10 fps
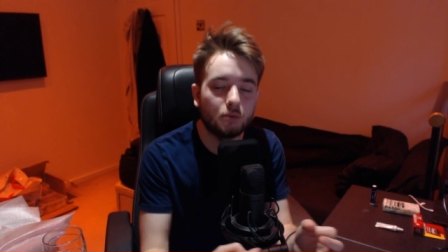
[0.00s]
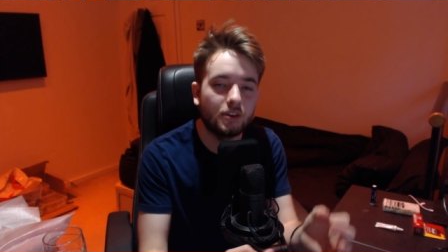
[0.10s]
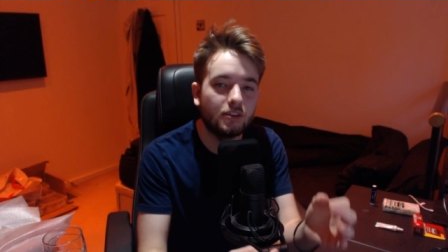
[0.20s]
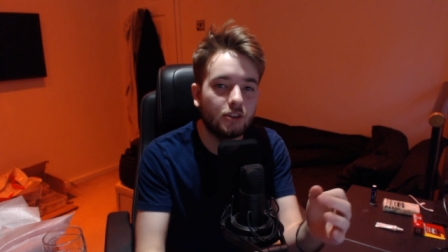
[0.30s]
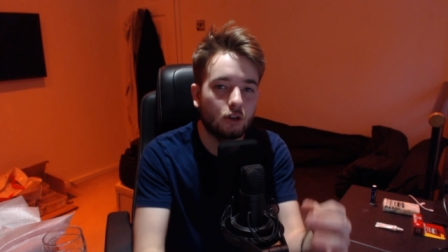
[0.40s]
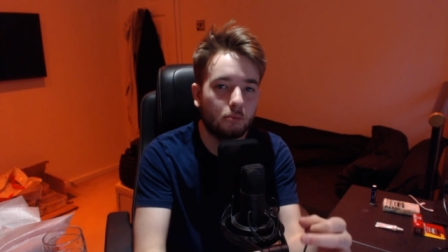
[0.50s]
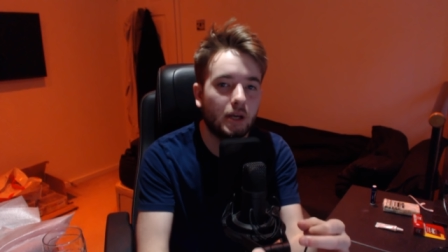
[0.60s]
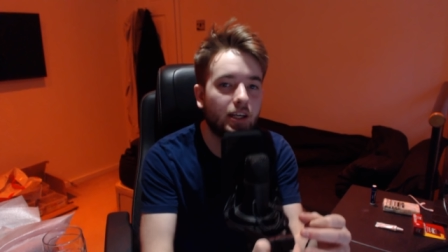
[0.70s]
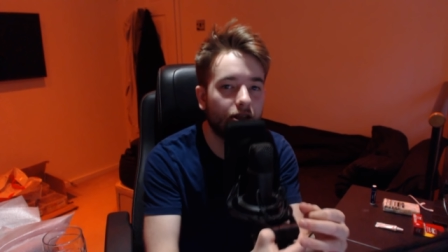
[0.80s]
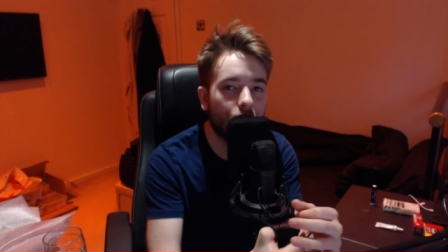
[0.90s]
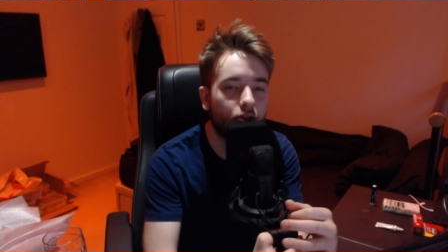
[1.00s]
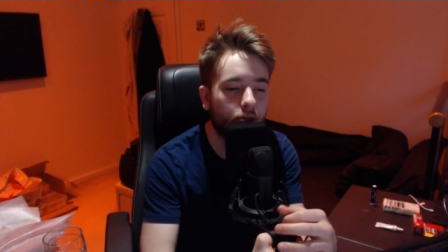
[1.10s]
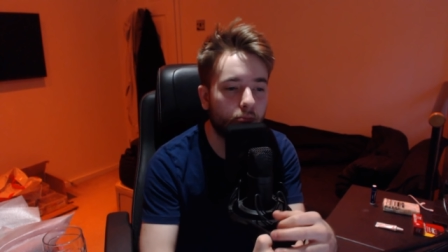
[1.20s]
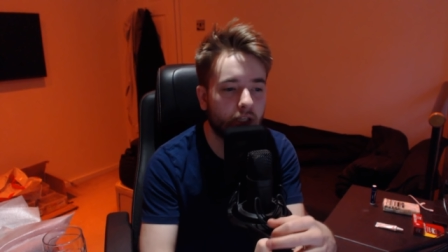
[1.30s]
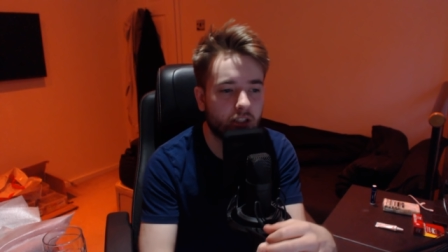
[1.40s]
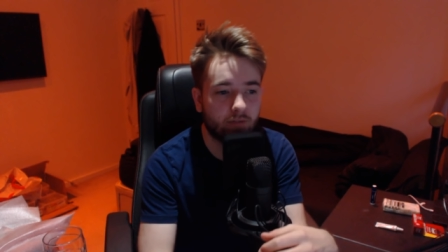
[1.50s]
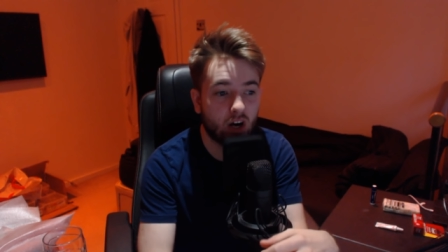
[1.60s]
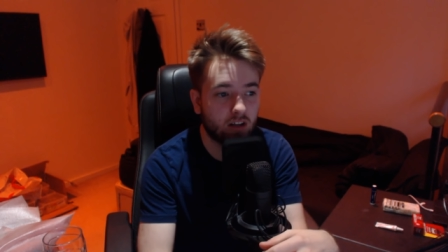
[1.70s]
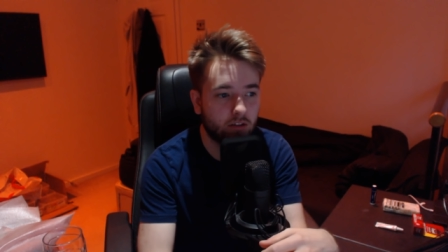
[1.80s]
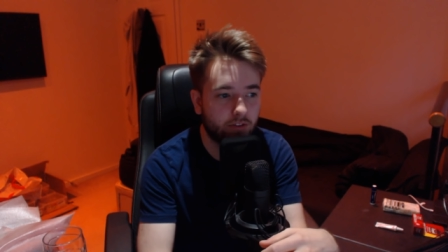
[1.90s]
within the European Union because of
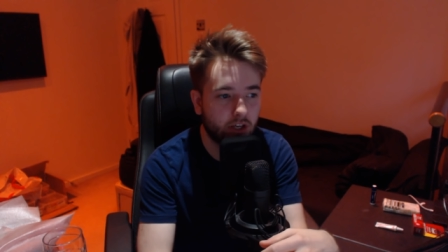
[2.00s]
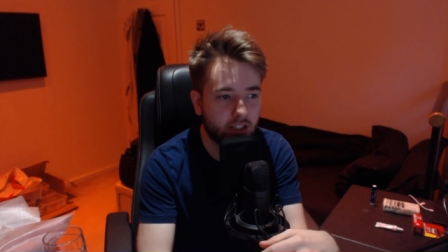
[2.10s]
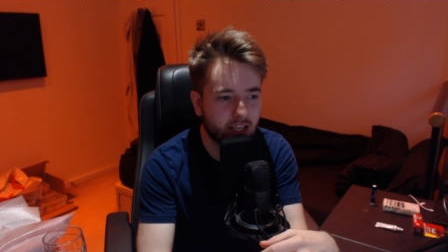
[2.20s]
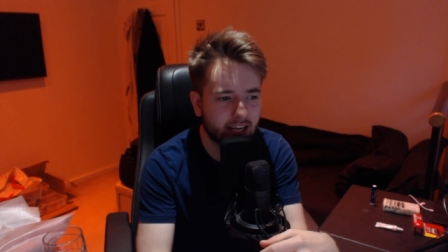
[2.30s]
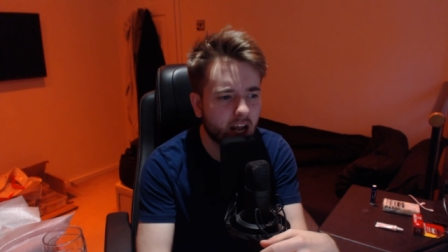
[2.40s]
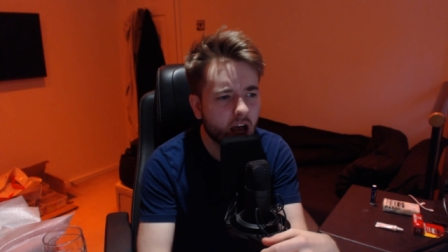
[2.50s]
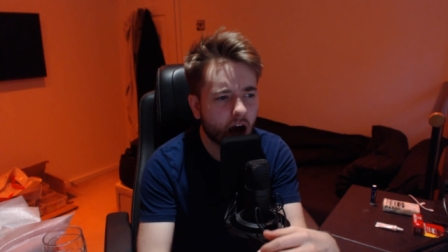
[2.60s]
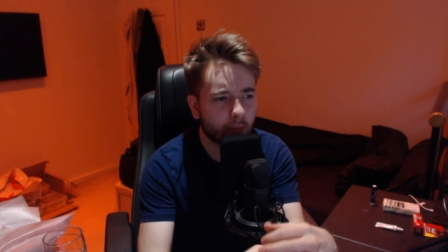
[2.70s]
Article 13.